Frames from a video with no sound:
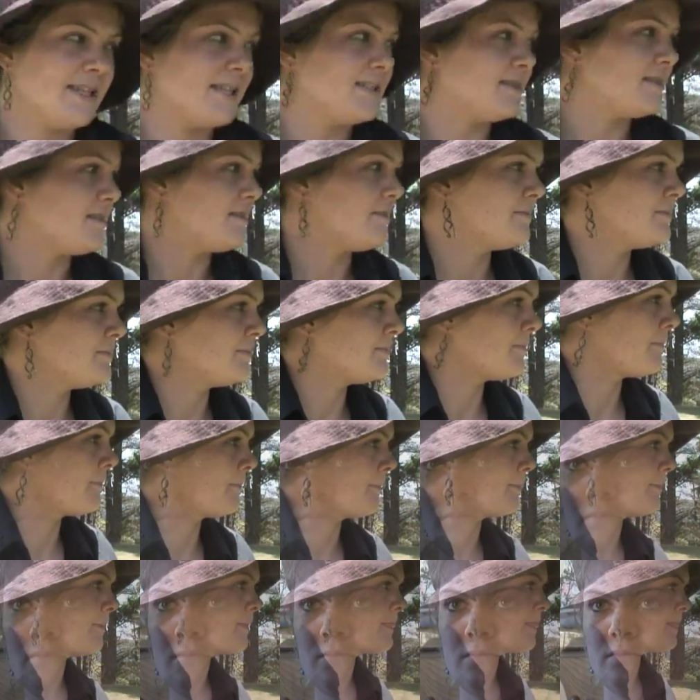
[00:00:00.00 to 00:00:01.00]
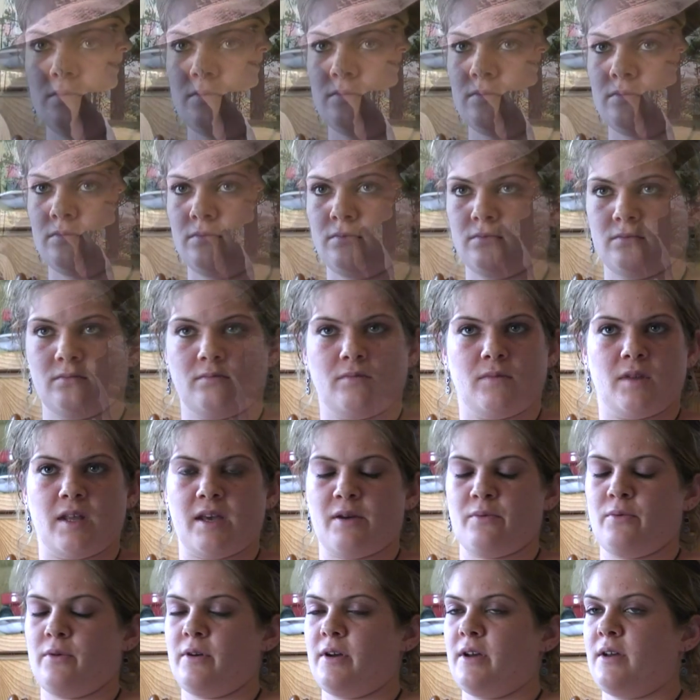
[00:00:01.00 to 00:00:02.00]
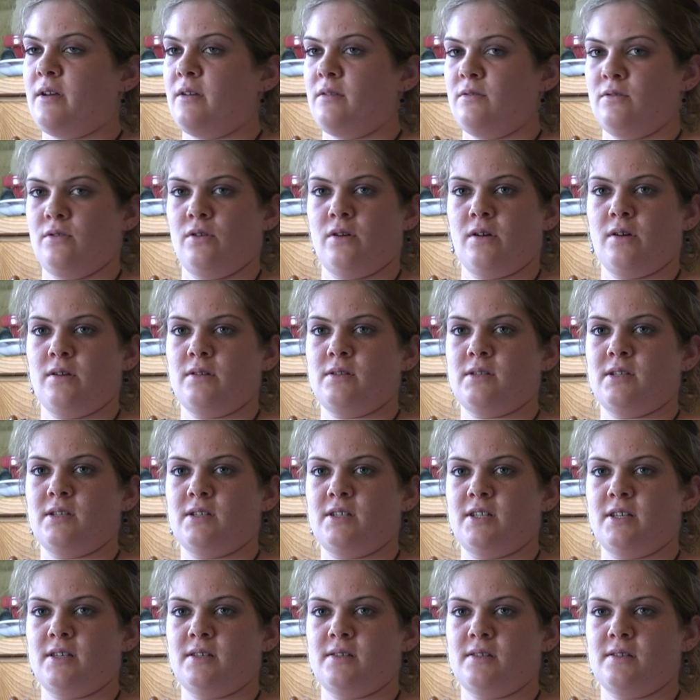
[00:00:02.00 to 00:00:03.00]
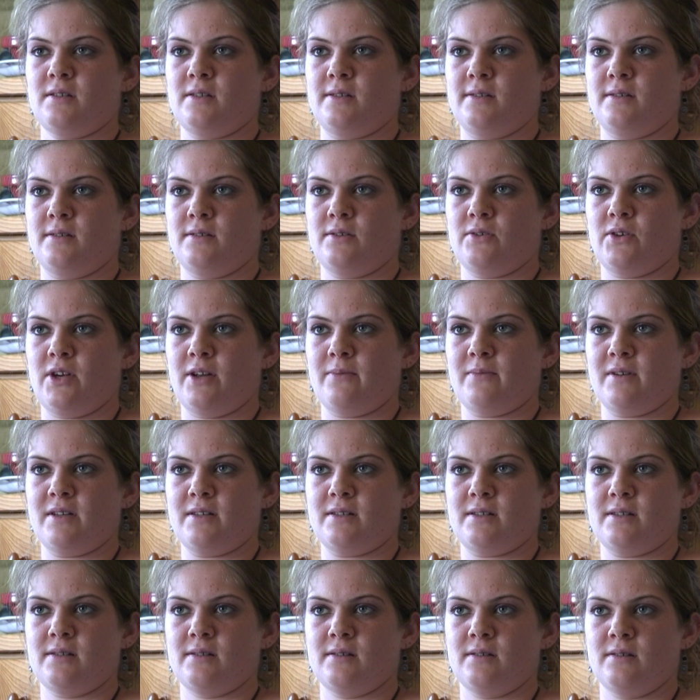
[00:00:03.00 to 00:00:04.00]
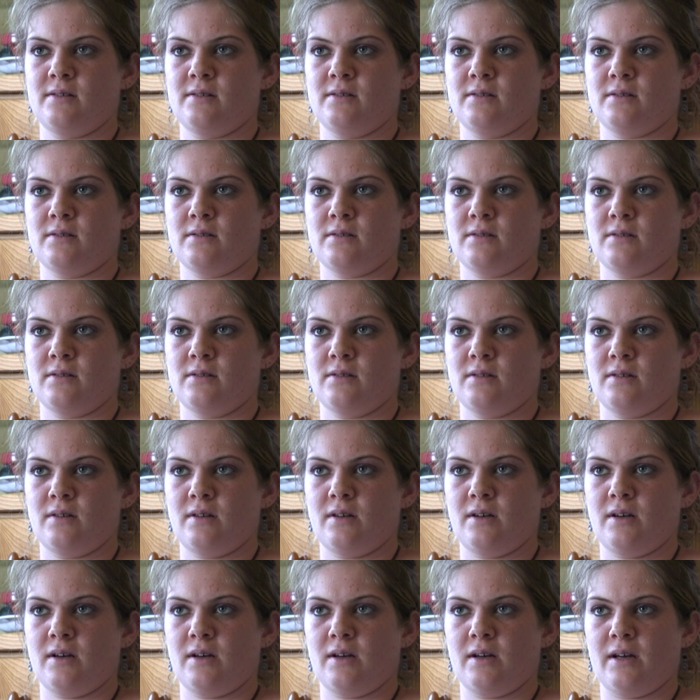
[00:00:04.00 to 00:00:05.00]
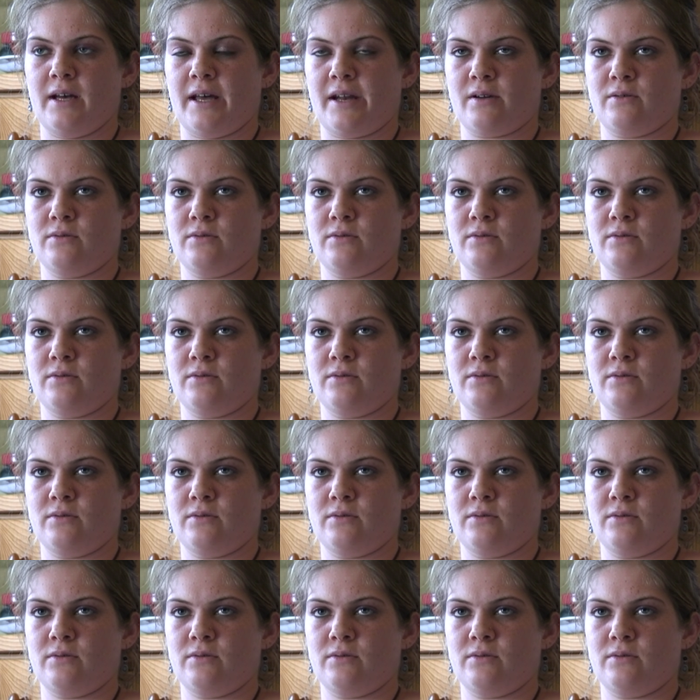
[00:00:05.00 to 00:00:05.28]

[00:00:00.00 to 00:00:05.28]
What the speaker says: teacher. There were no suggested treatments at